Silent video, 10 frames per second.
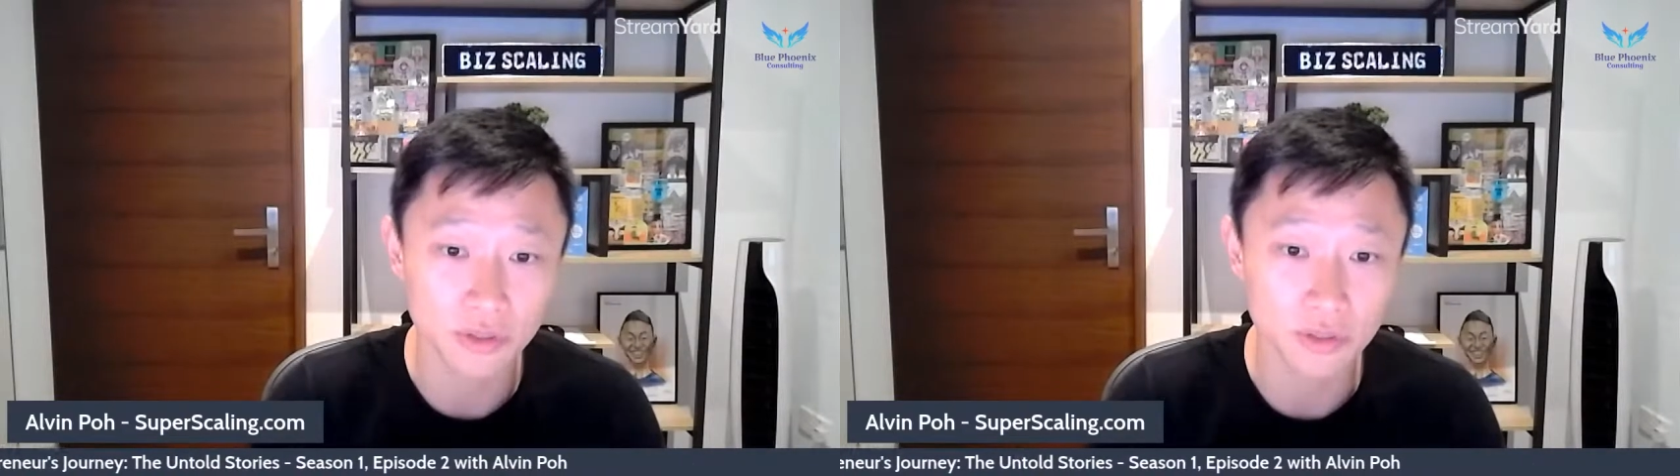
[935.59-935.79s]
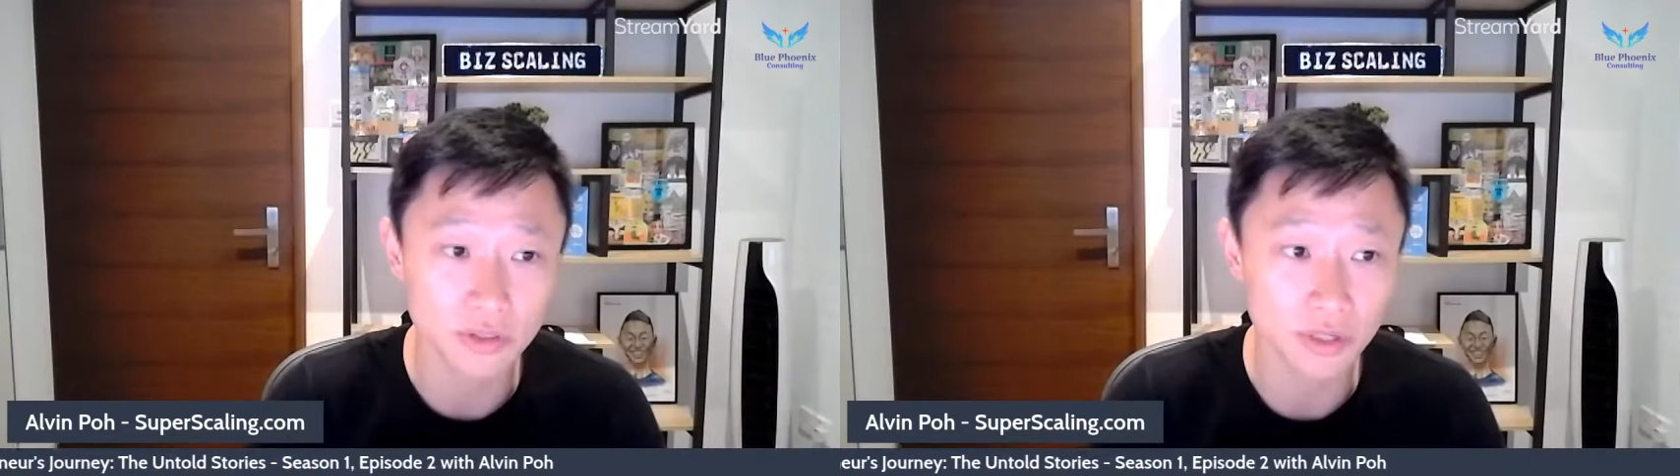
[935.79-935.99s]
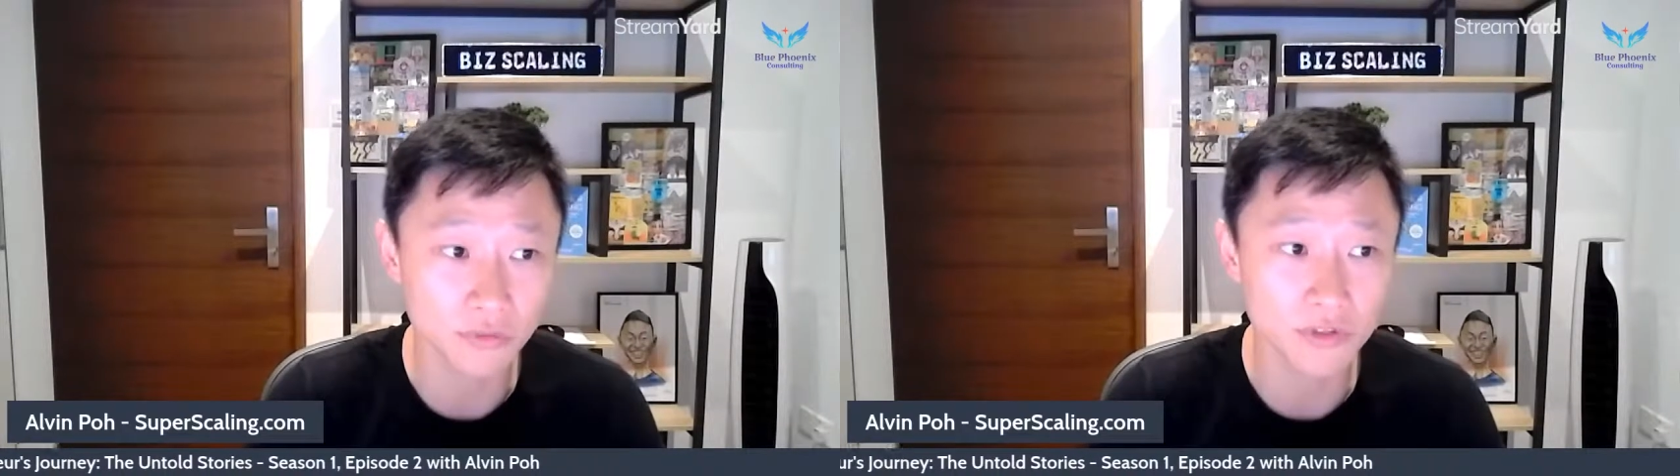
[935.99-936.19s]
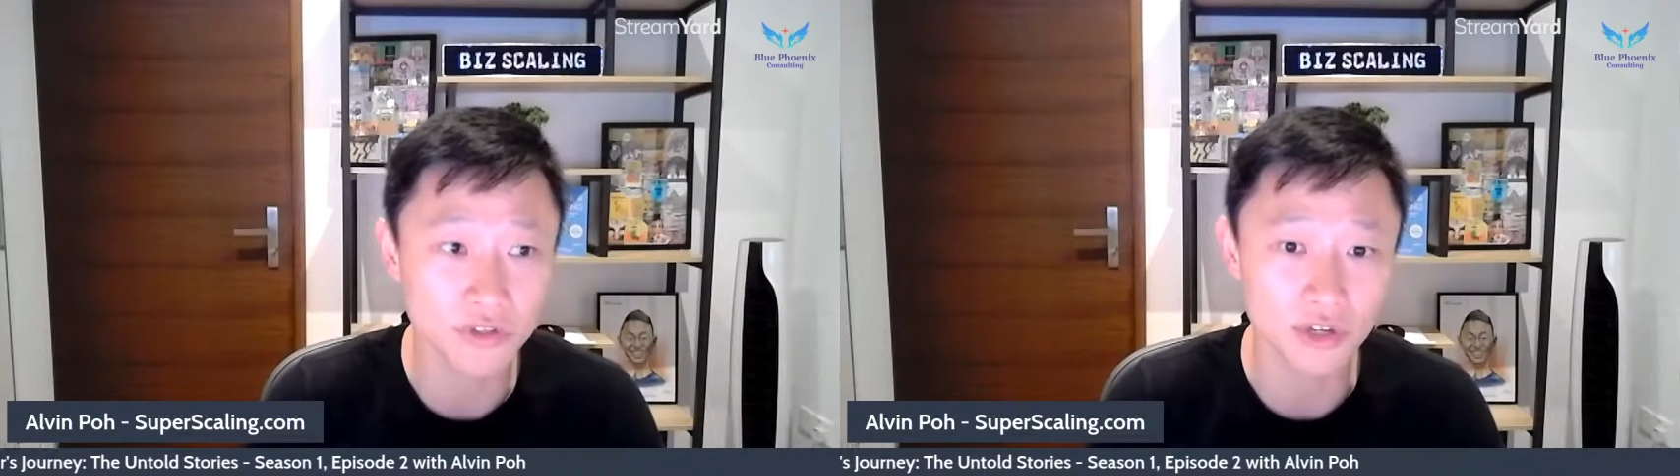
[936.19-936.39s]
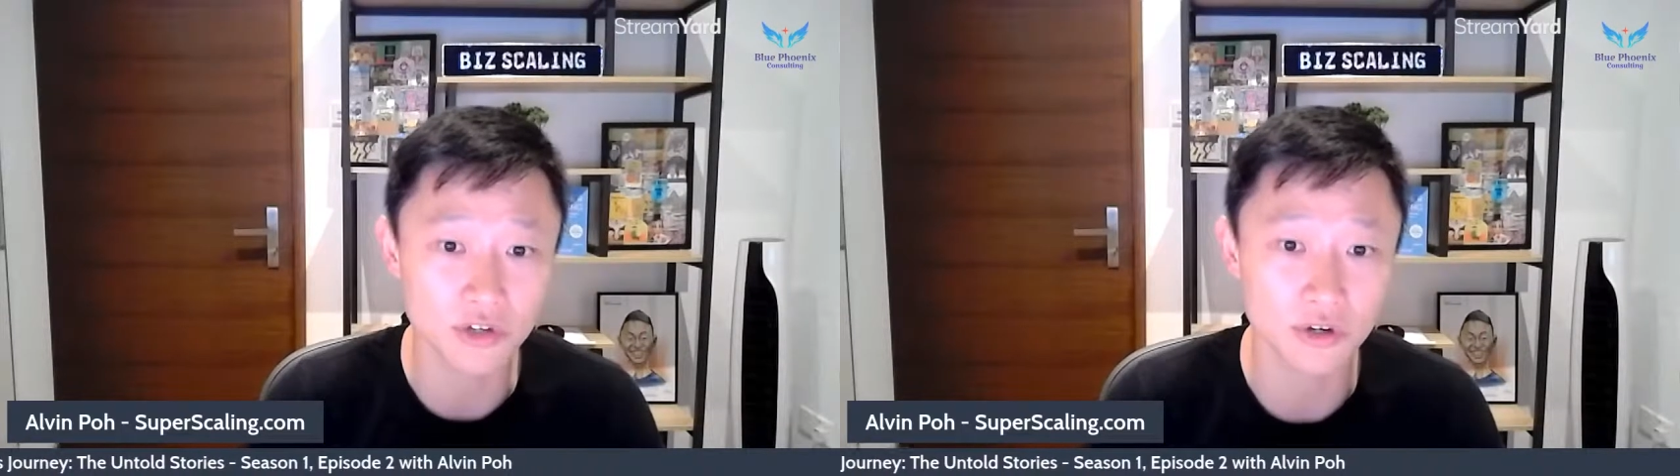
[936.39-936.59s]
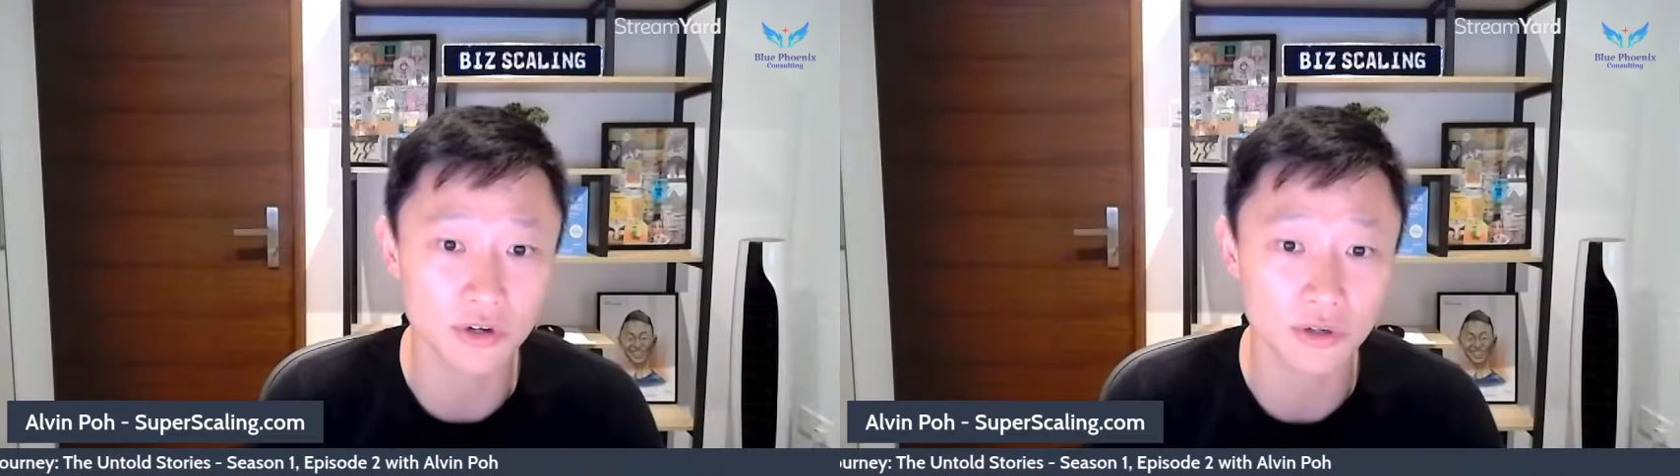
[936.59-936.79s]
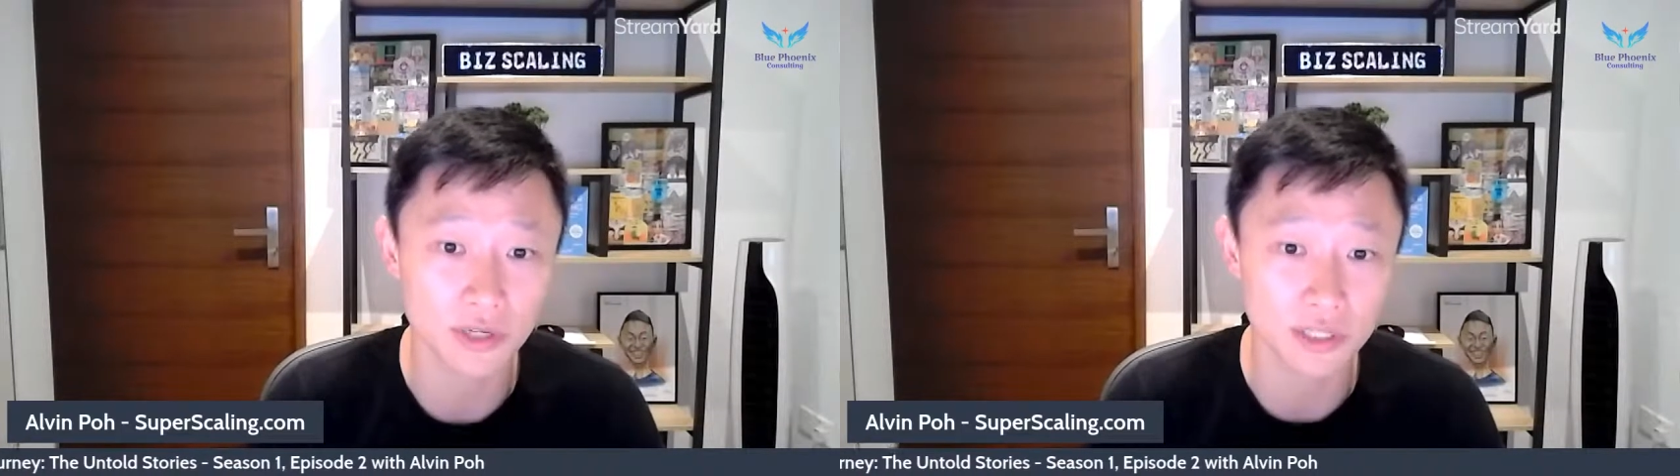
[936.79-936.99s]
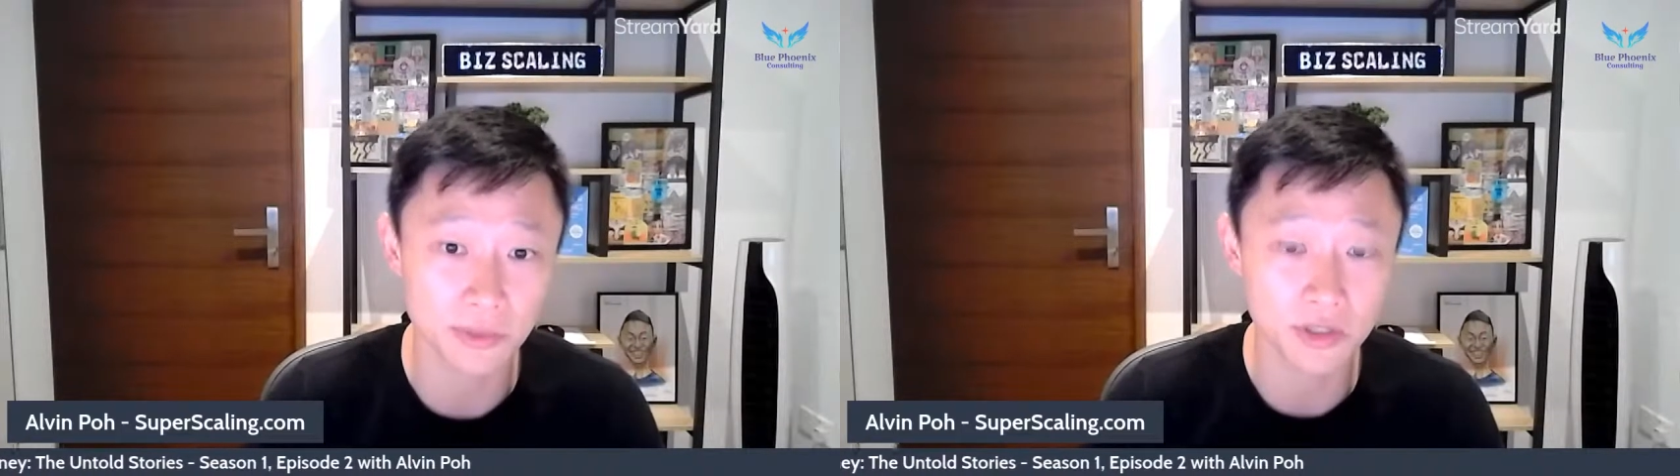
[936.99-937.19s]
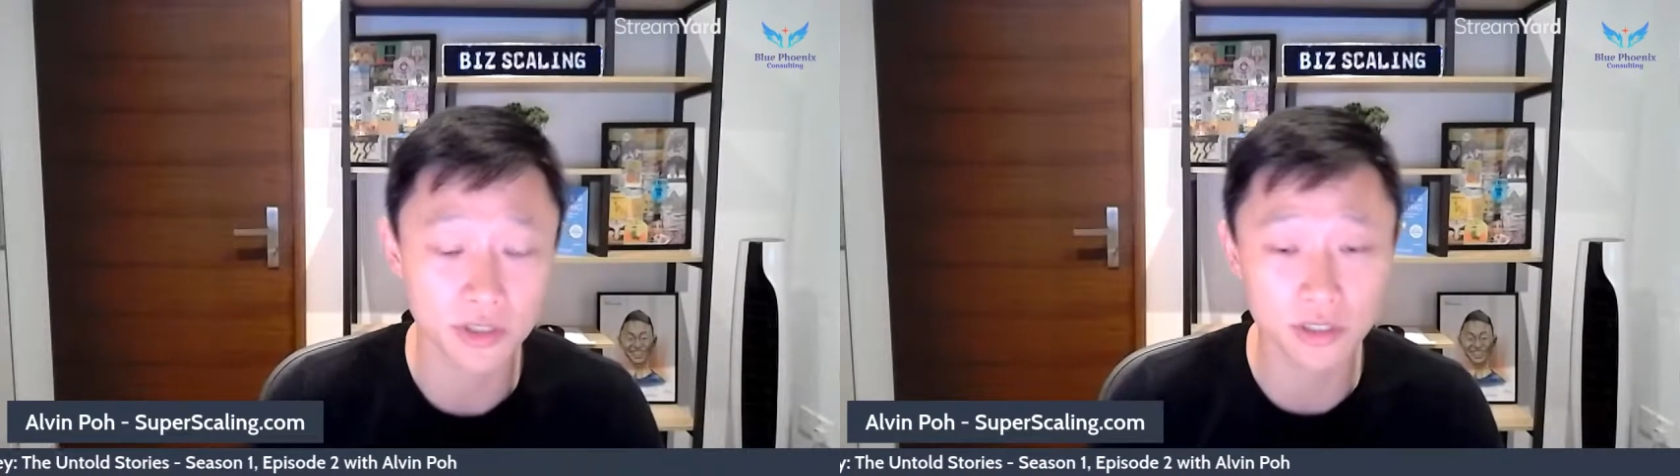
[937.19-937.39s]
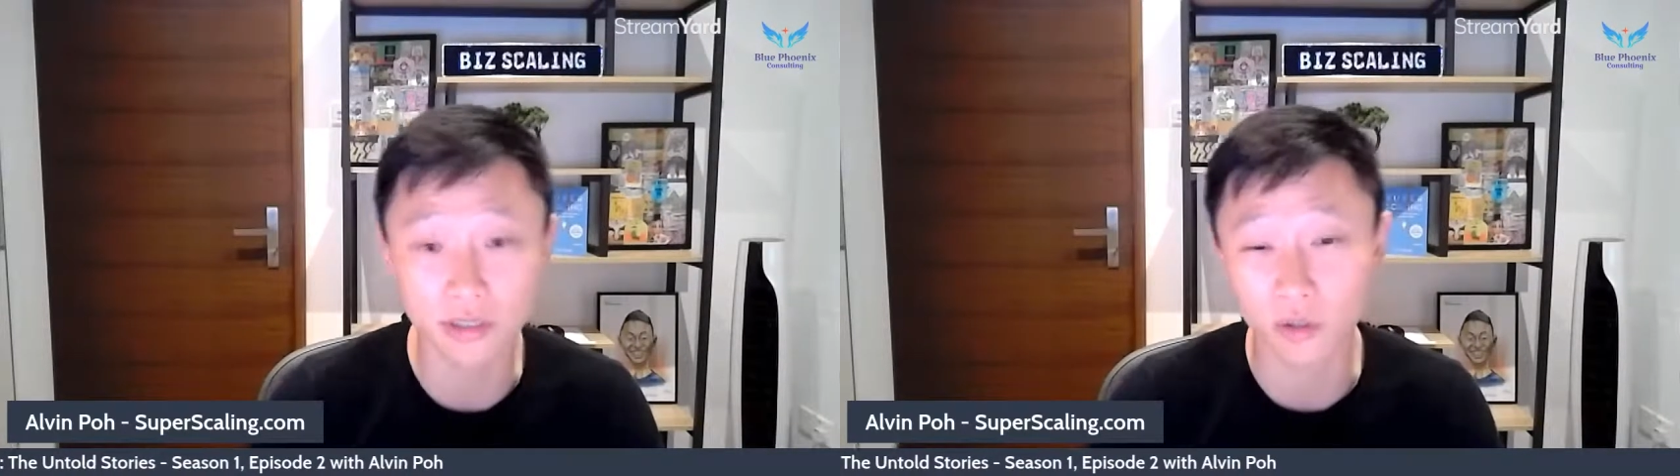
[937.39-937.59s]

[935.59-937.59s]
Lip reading: in Southeast Asia, especially